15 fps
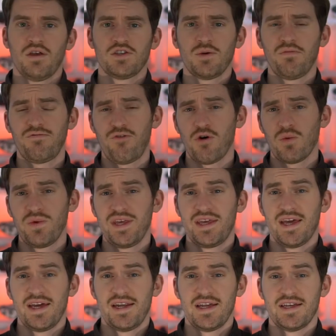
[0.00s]
So before we
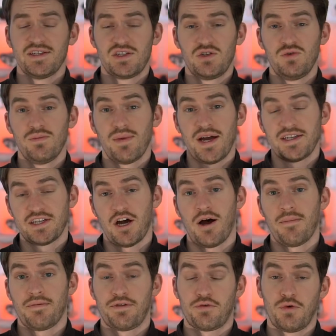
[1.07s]
get into my
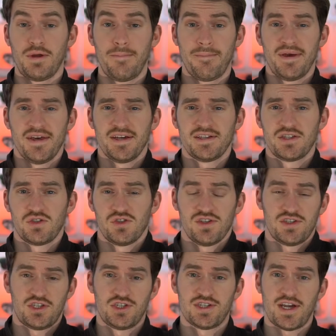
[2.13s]
top 3 picks,
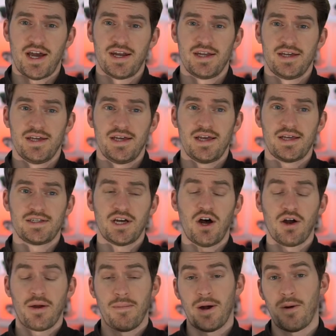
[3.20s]
let's just kind of
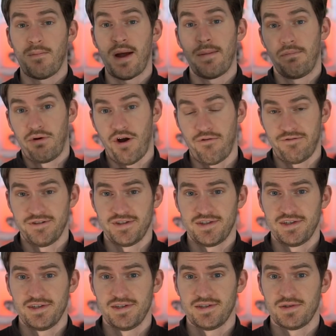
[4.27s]
talk about my
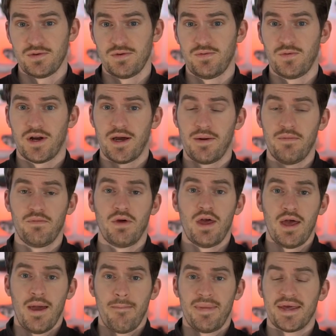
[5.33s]
preferences when I'm
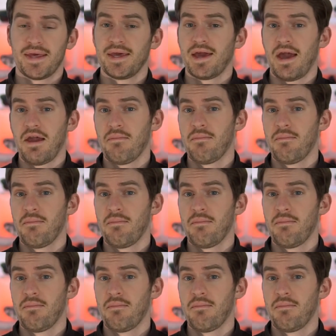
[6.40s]
picking a